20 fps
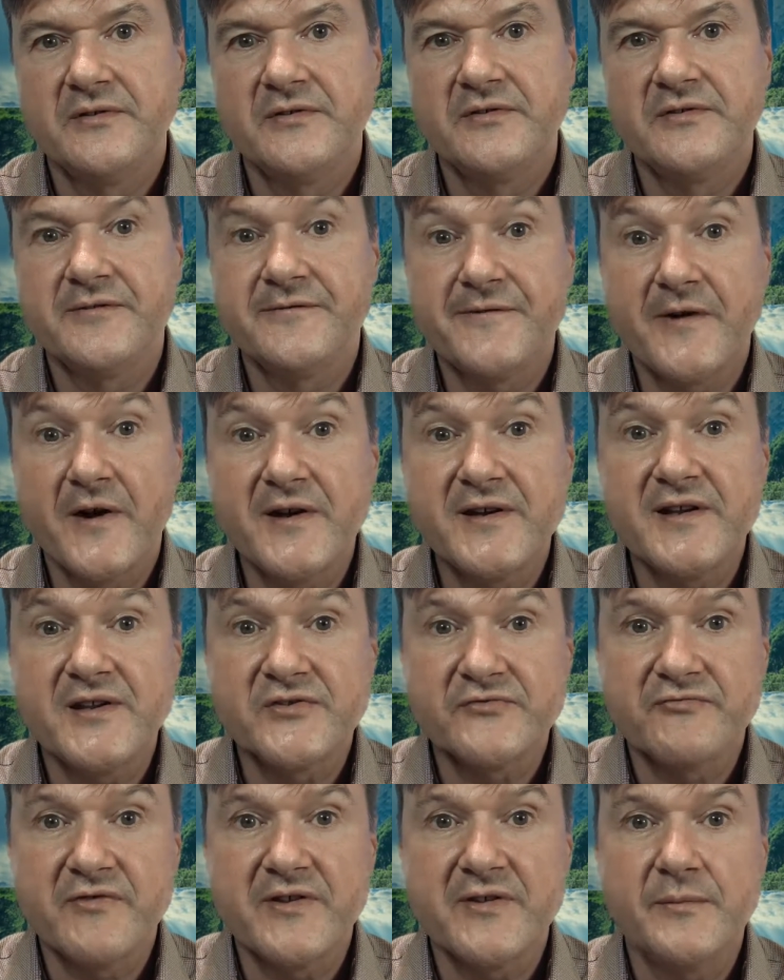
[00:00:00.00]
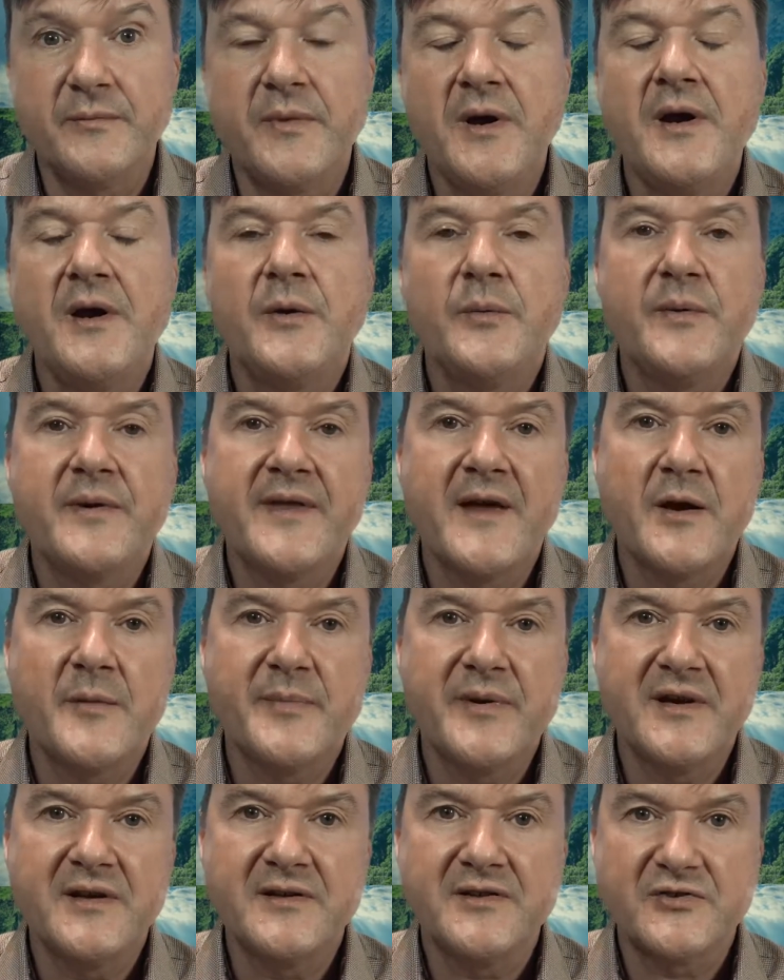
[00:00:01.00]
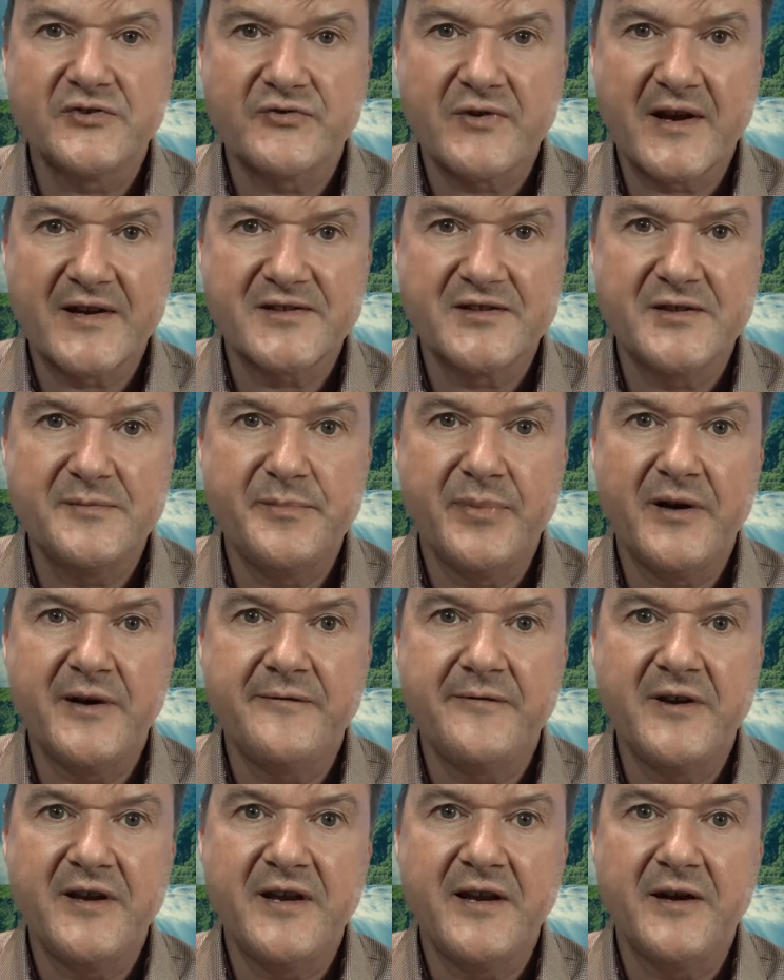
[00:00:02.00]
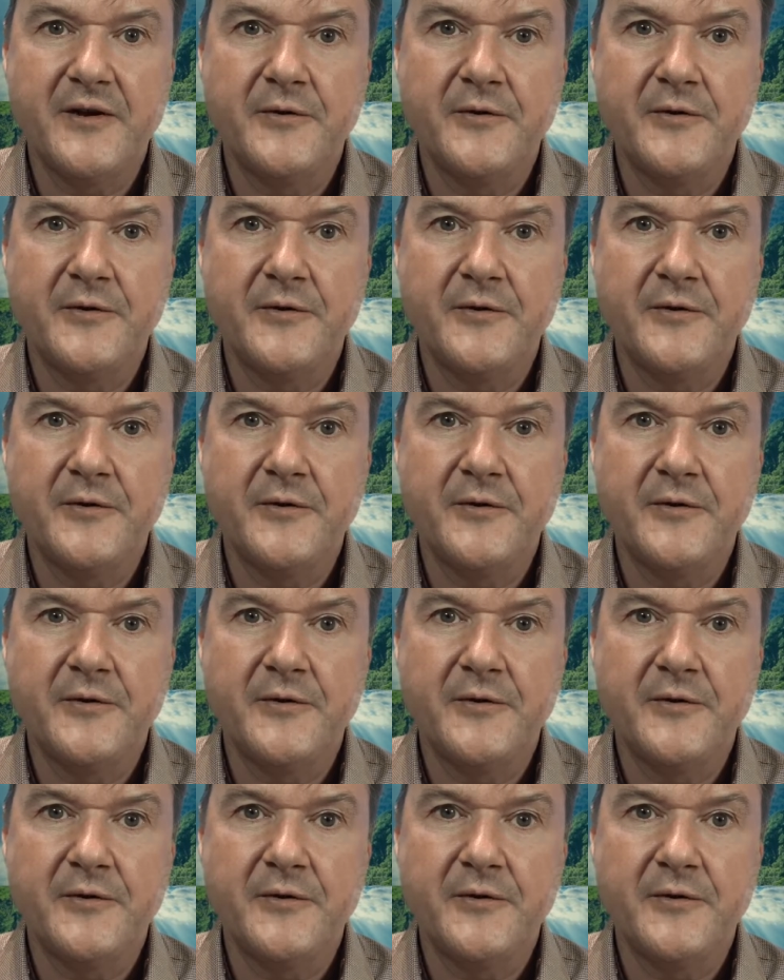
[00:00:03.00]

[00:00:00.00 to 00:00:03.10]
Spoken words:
to find its rhythm without being distracted by video.